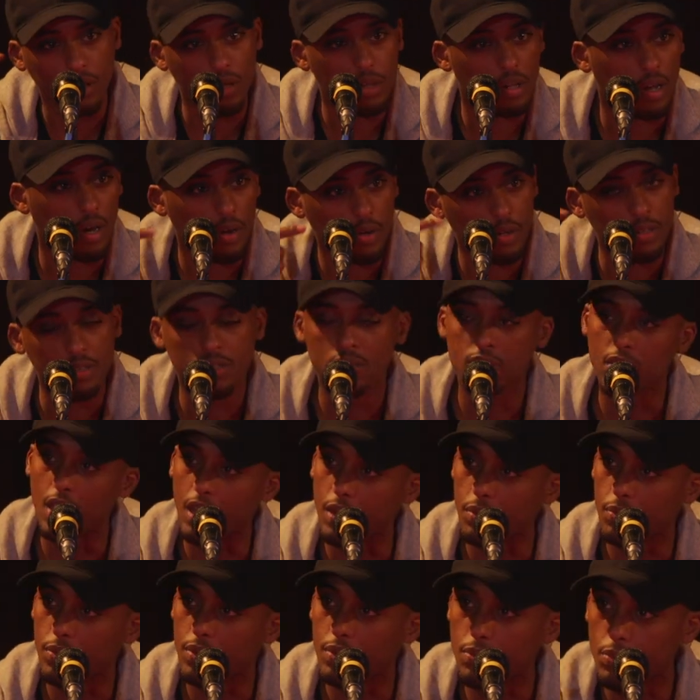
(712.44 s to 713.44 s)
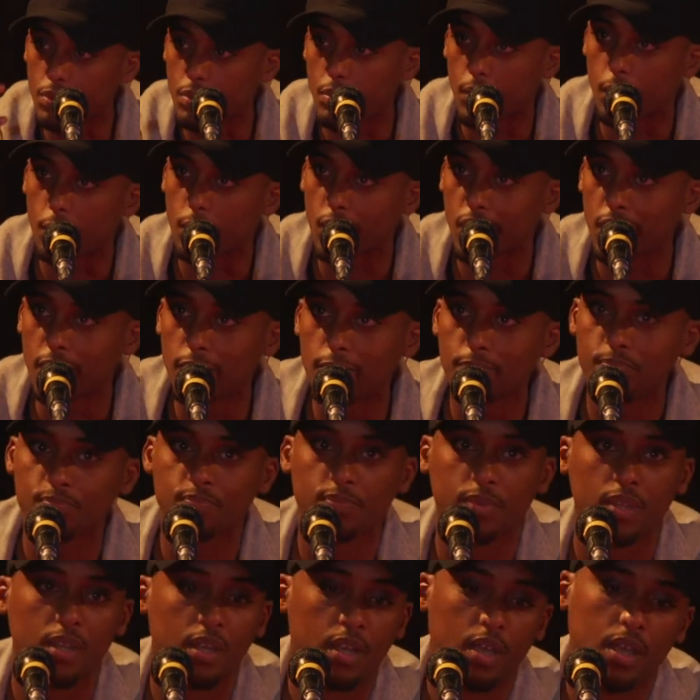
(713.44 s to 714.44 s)
thing that I could escape with my mind.
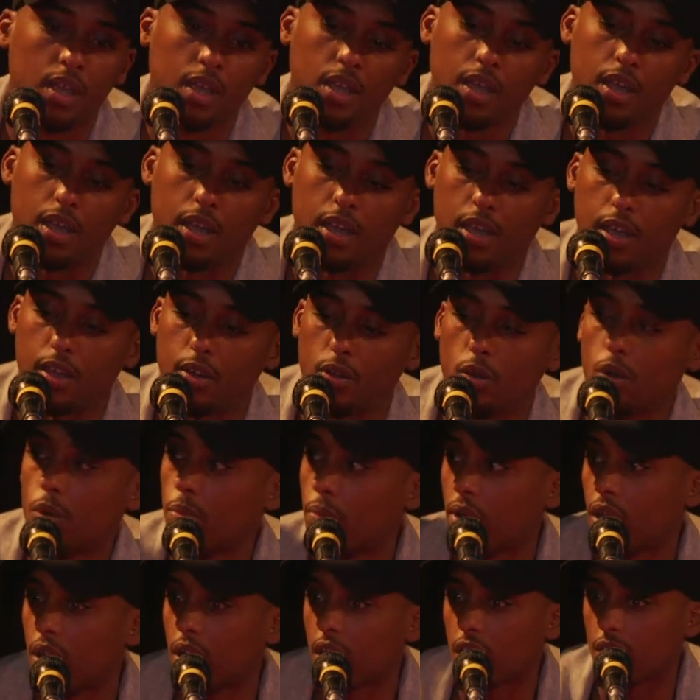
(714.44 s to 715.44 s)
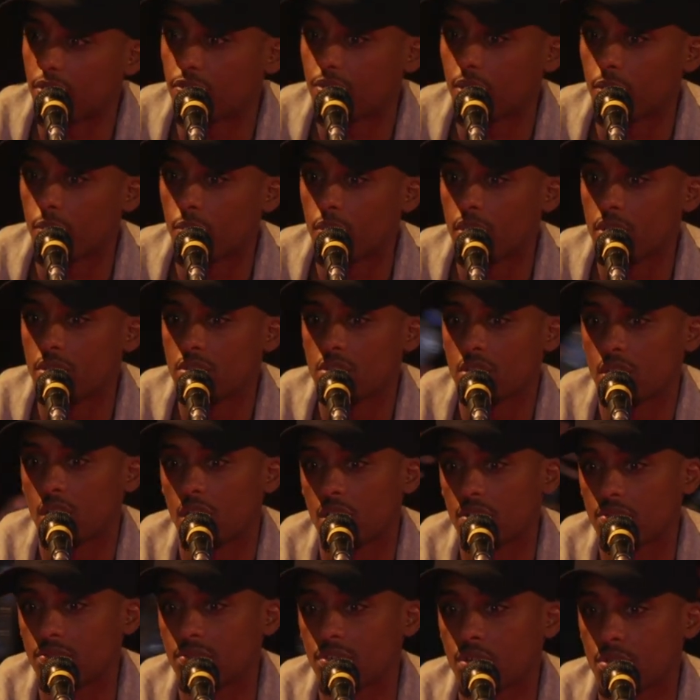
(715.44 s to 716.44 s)
And all my life, I wanted to
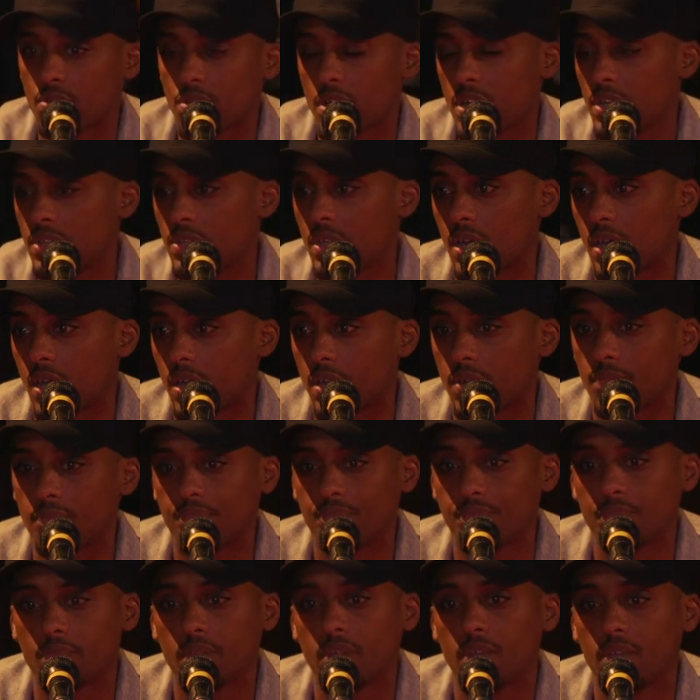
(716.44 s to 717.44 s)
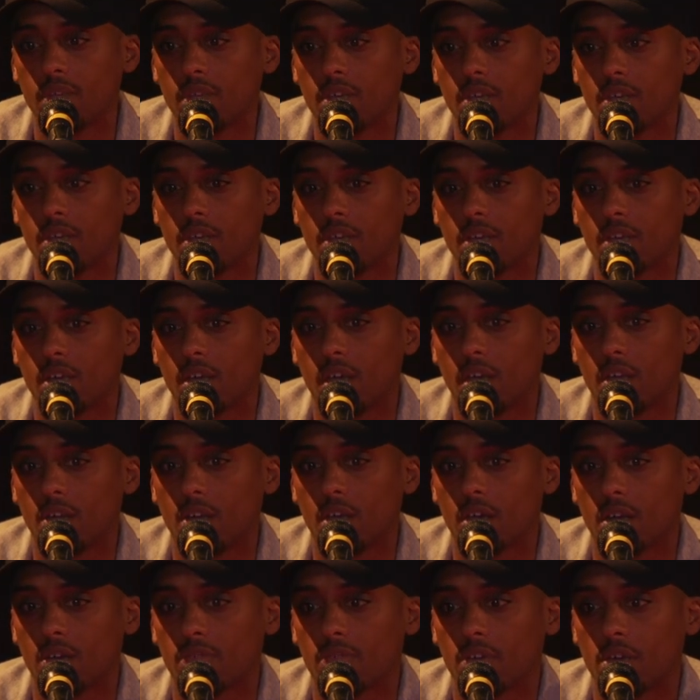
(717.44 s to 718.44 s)
kind of create that and
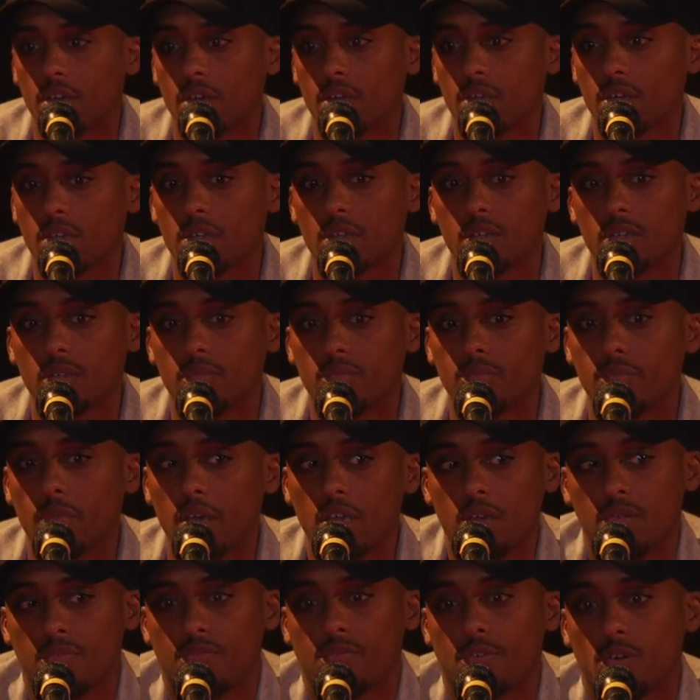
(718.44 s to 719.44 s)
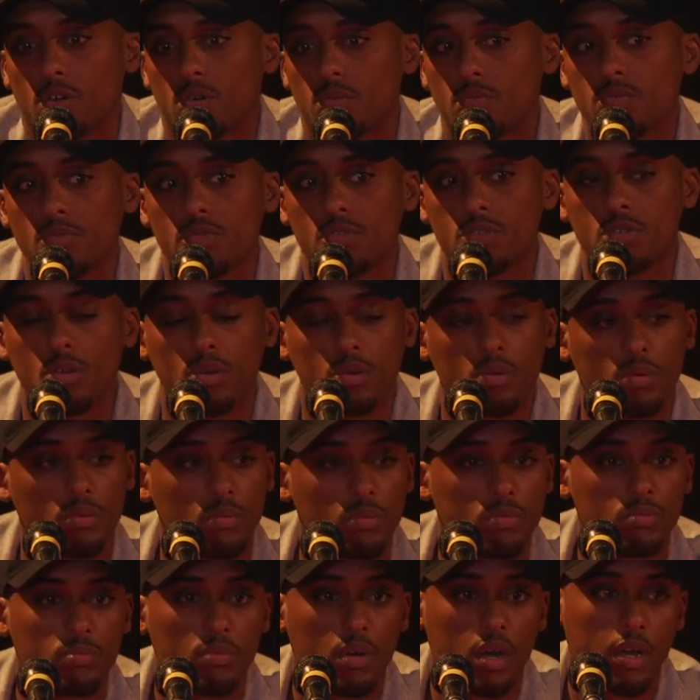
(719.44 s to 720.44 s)
kind of like make films.
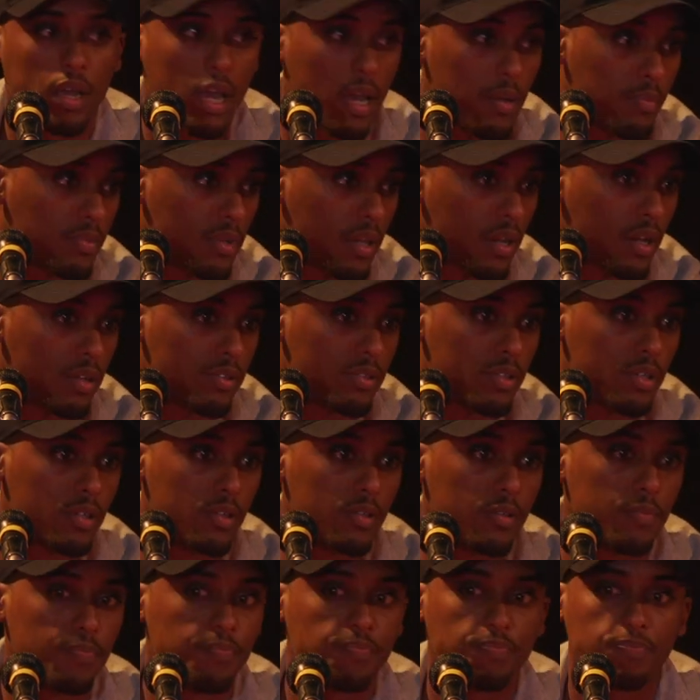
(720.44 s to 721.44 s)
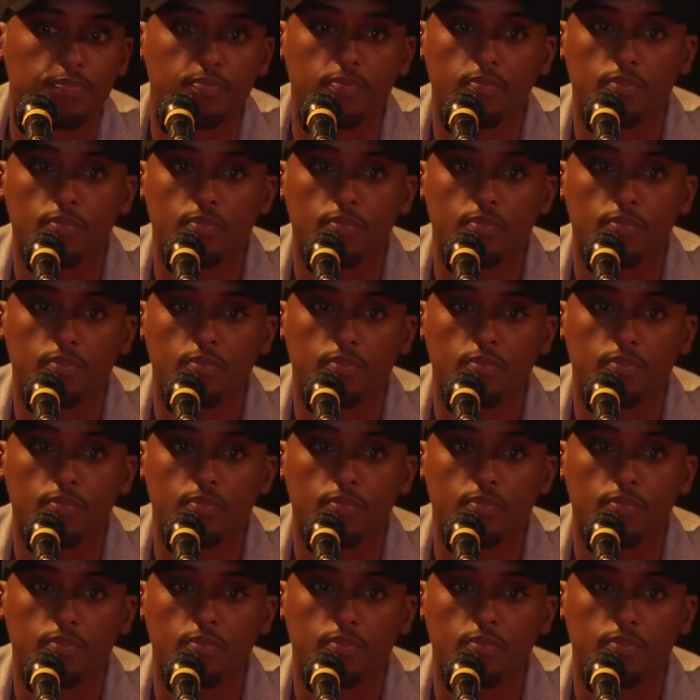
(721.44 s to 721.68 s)
So I came to London,